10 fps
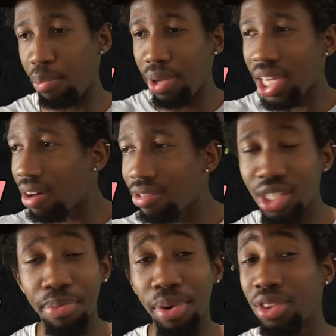Being able
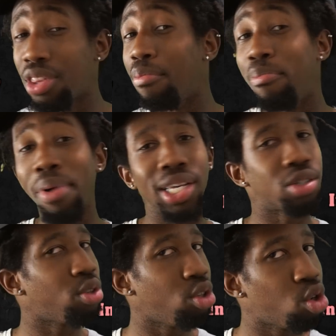to build the
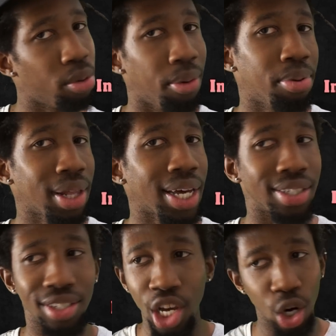best renewable
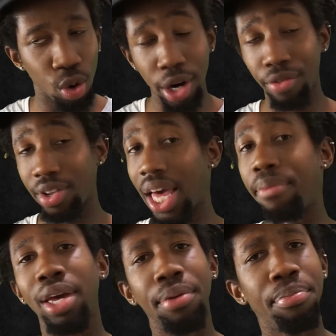plants, wherever
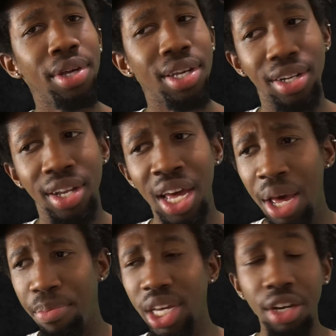that may be, and
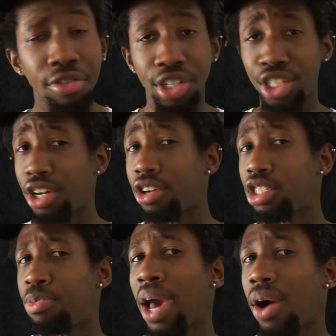being able to share
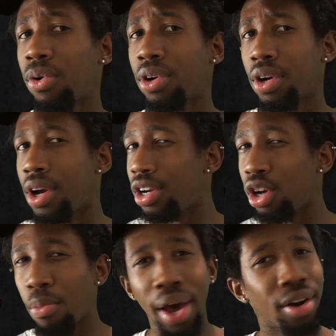its power,
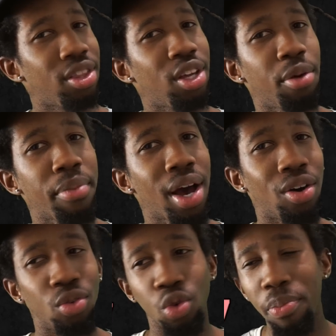no matter the
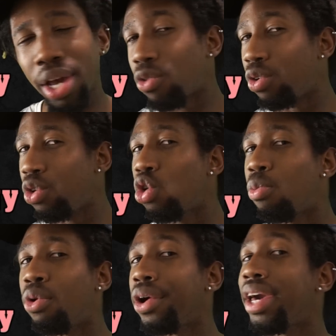amount, will make
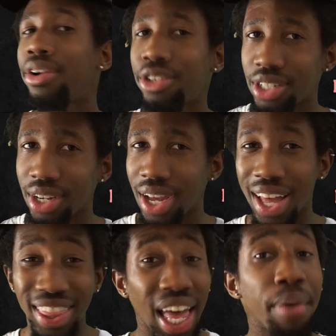renewable energy
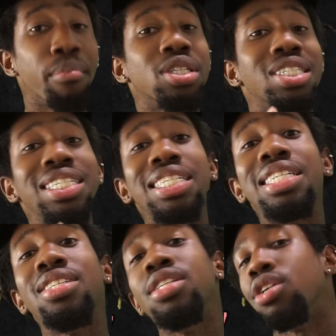that much
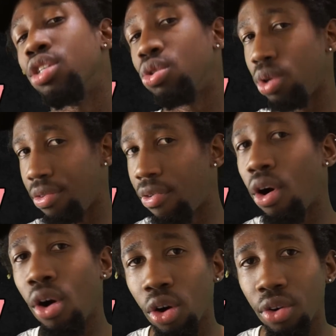easier to
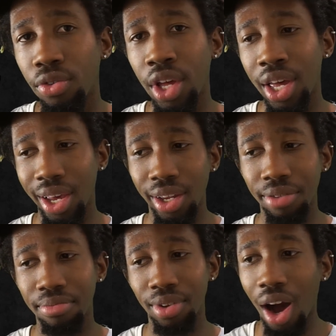evolve,
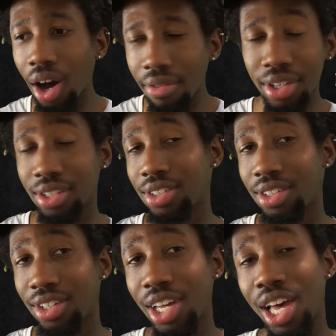and
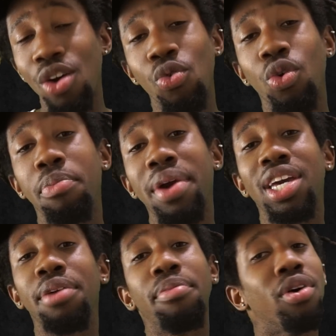obviously would
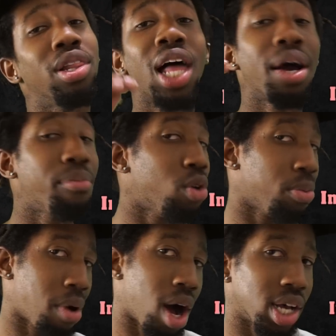make it a lot more
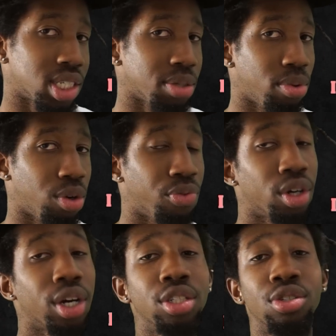possible for
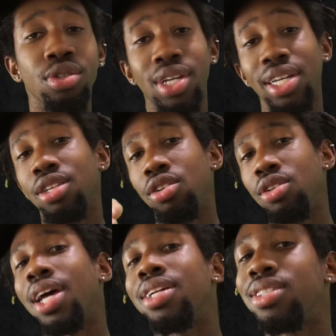countries like the
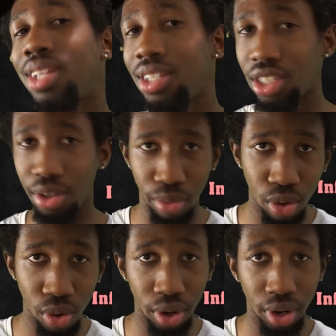United States and
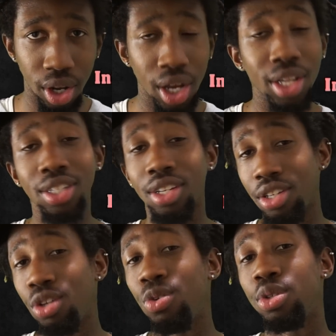more to
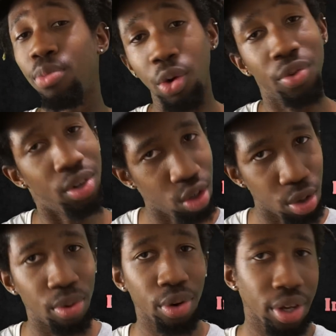use more
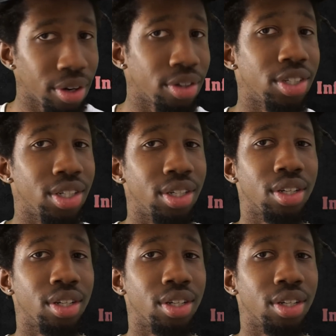renewable energy.